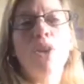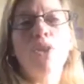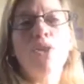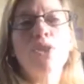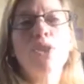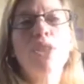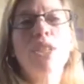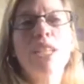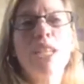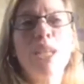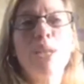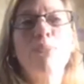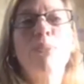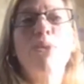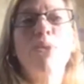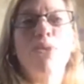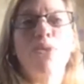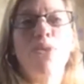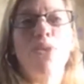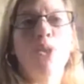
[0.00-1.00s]
where to
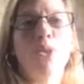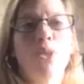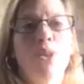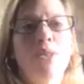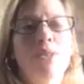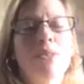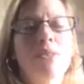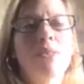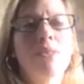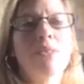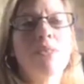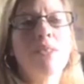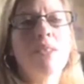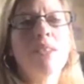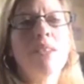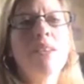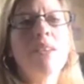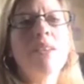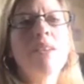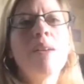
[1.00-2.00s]
keep your focus.
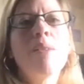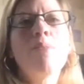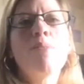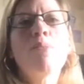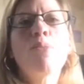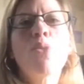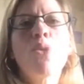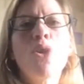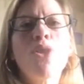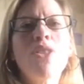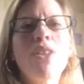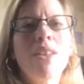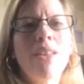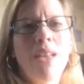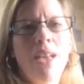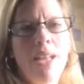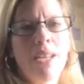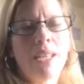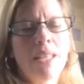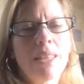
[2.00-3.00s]
More than
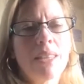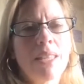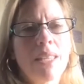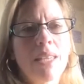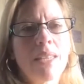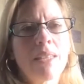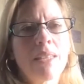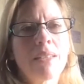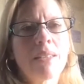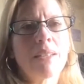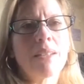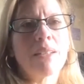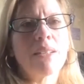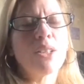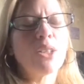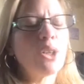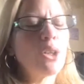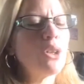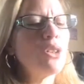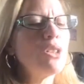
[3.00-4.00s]
anything,
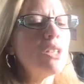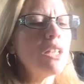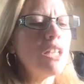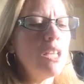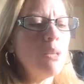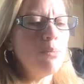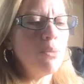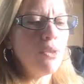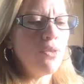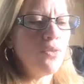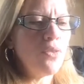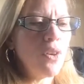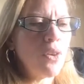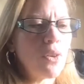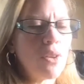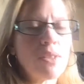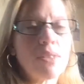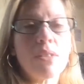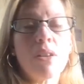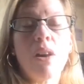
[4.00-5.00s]
learn to keep your
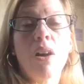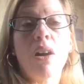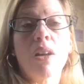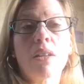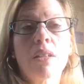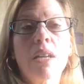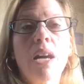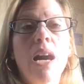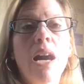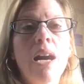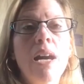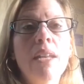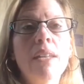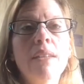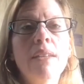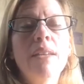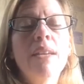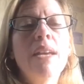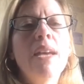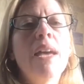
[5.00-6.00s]
focus on
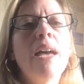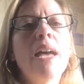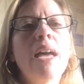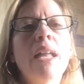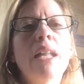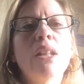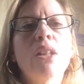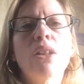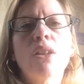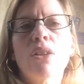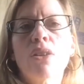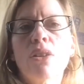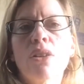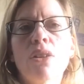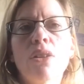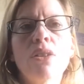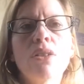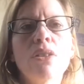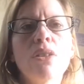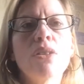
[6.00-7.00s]
God, and
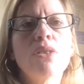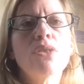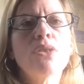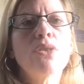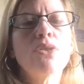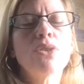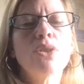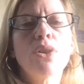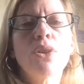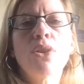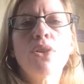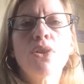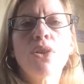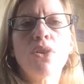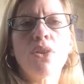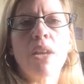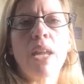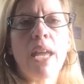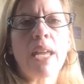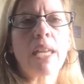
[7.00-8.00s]
learn to turn
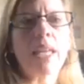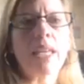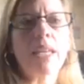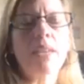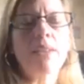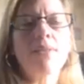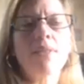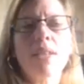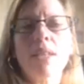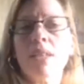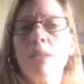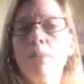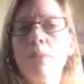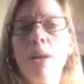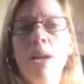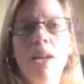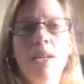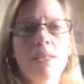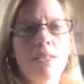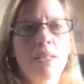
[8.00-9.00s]
your negative into
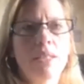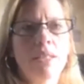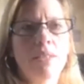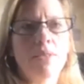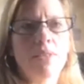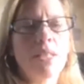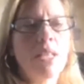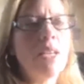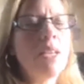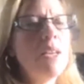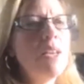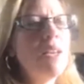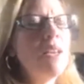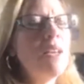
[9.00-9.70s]
positives.